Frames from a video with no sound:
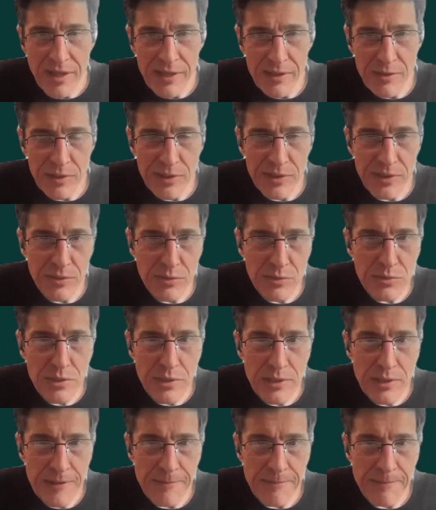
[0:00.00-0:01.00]
you can
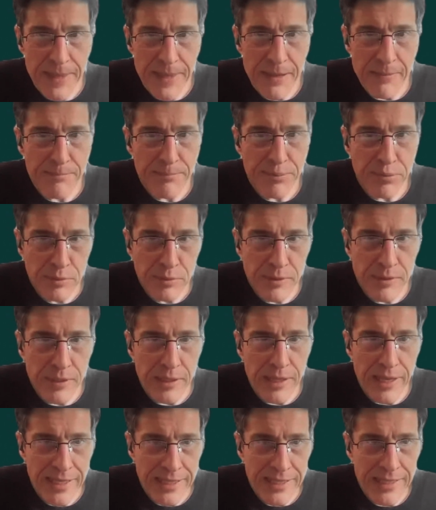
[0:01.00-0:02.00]
usually put
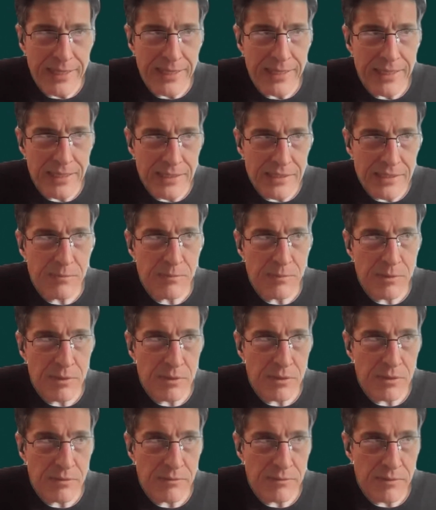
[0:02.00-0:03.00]
any
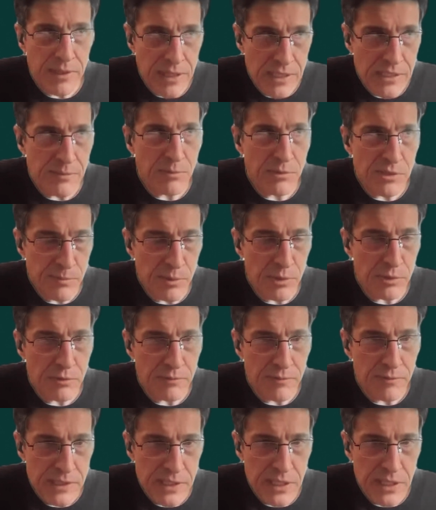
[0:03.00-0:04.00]
customer support
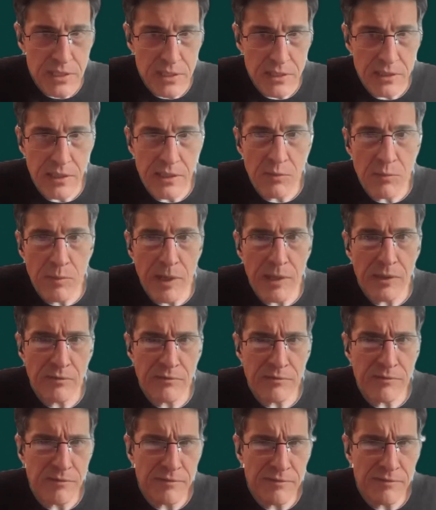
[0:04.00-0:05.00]
conversation in one
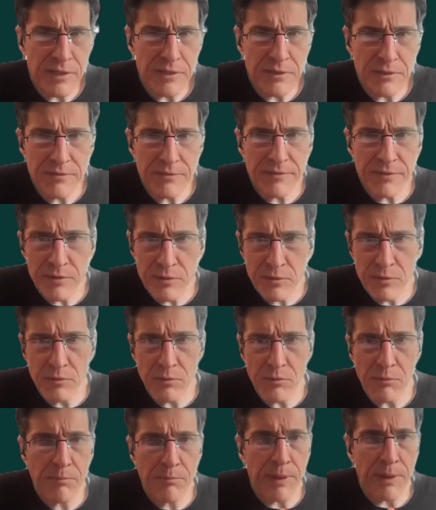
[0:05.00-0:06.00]
of very
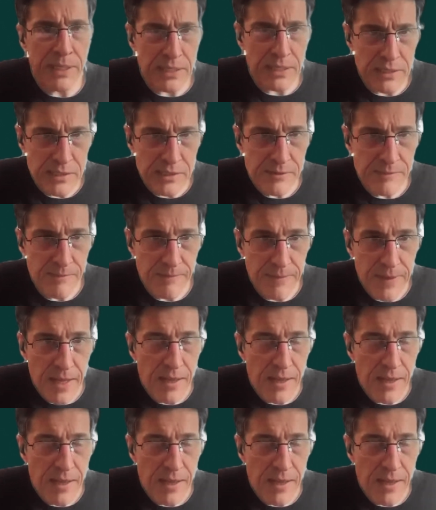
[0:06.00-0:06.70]
few buckets.